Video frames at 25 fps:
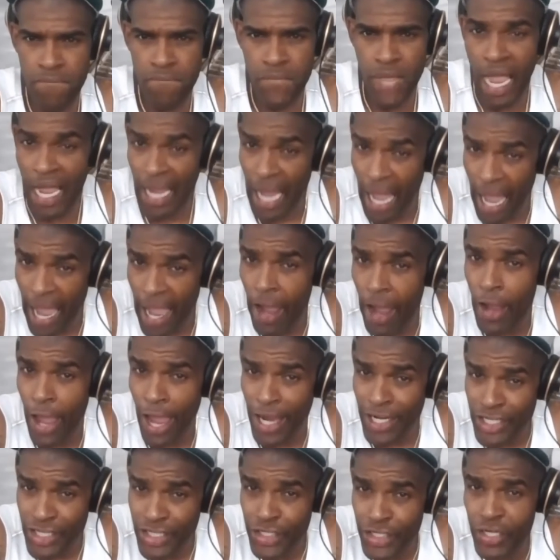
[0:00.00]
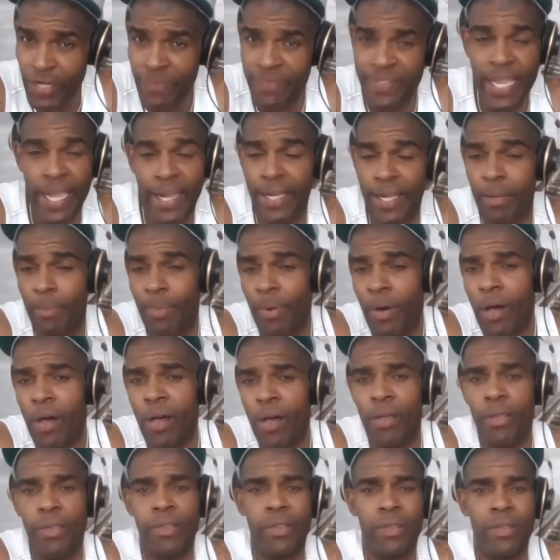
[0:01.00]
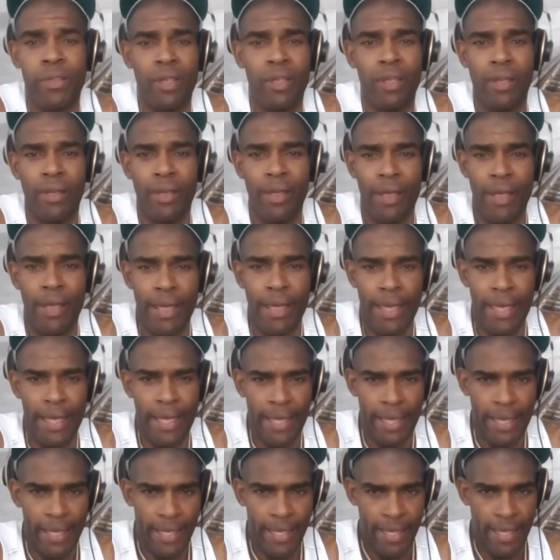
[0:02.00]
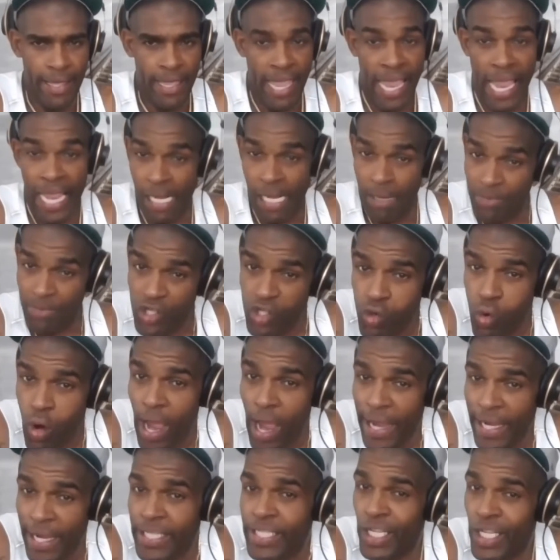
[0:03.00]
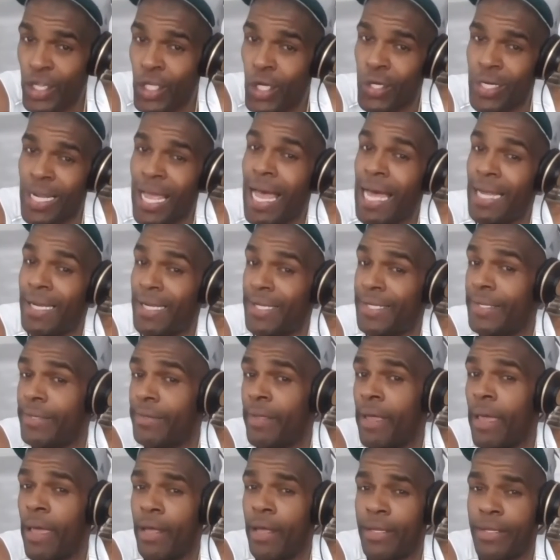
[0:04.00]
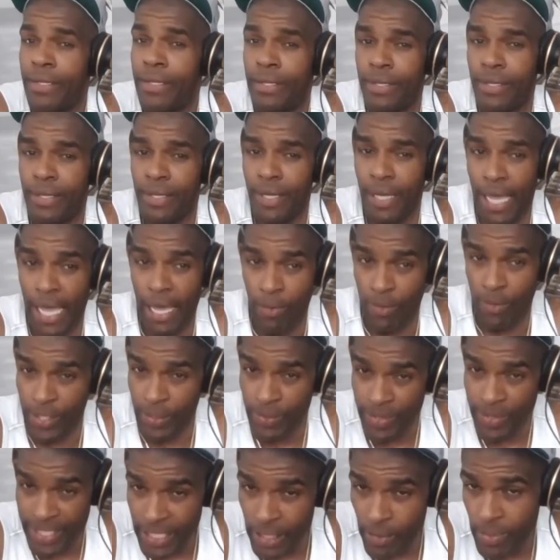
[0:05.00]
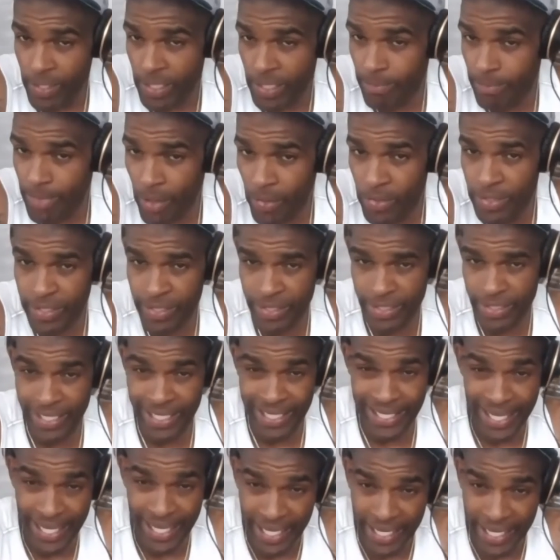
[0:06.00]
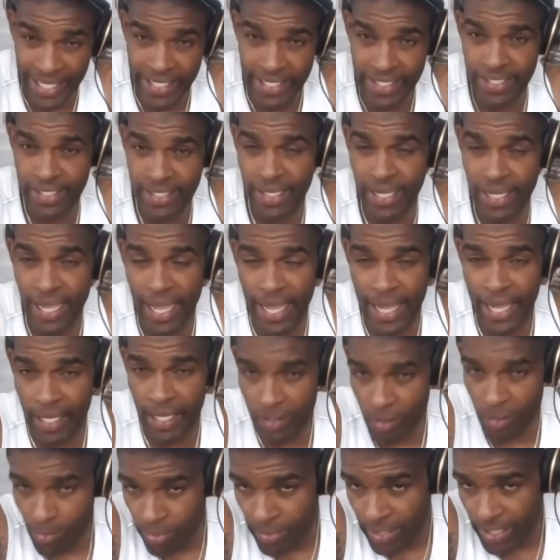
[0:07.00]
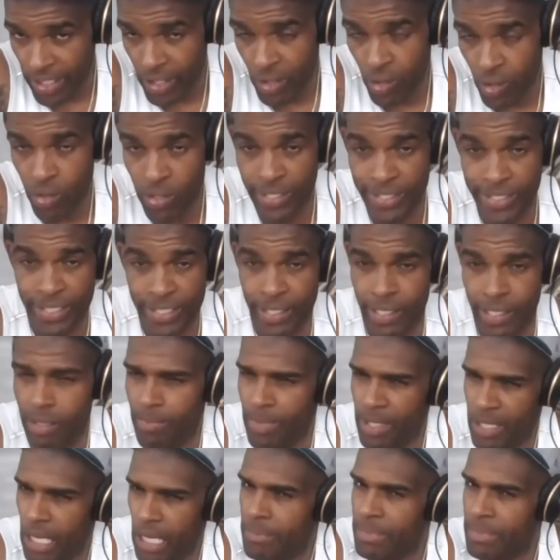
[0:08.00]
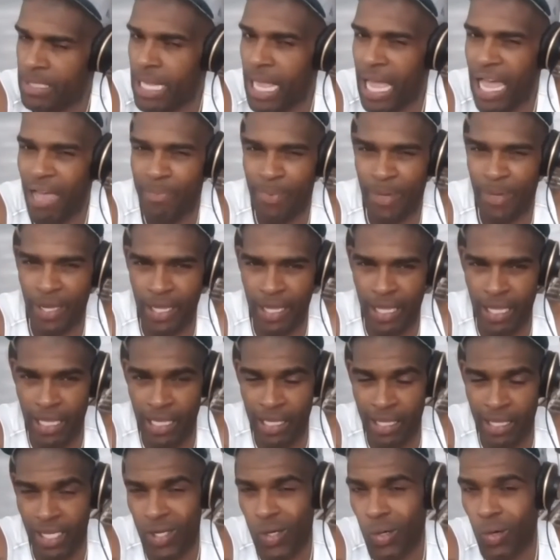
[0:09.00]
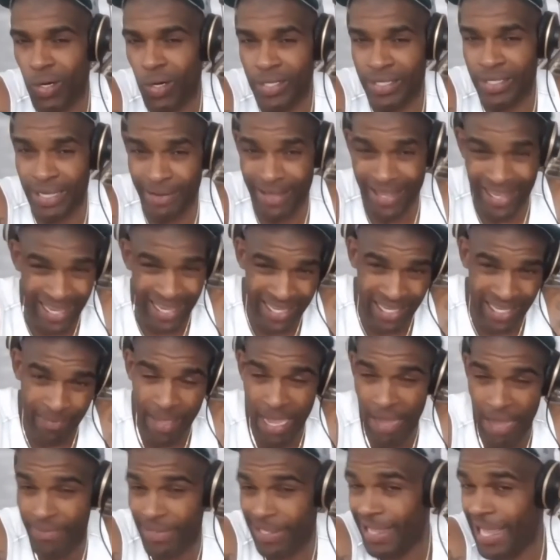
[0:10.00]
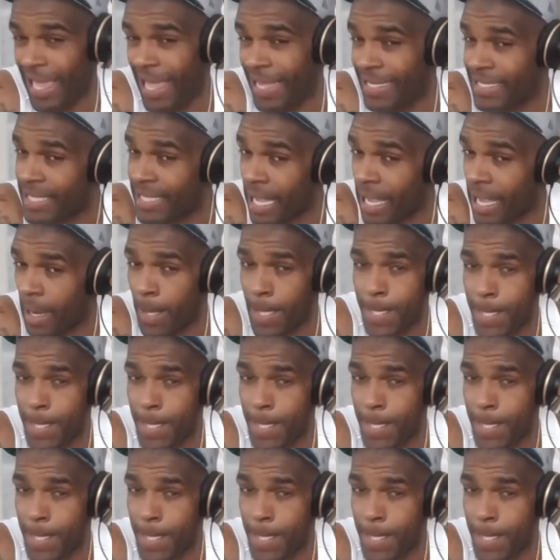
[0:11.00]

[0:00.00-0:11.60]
I should have taken a pause. And I'm trying to learn how to do that. And when you deal with emotions and kids and you bring courts in, it becomes sloppy, and then the courts end up having the last say.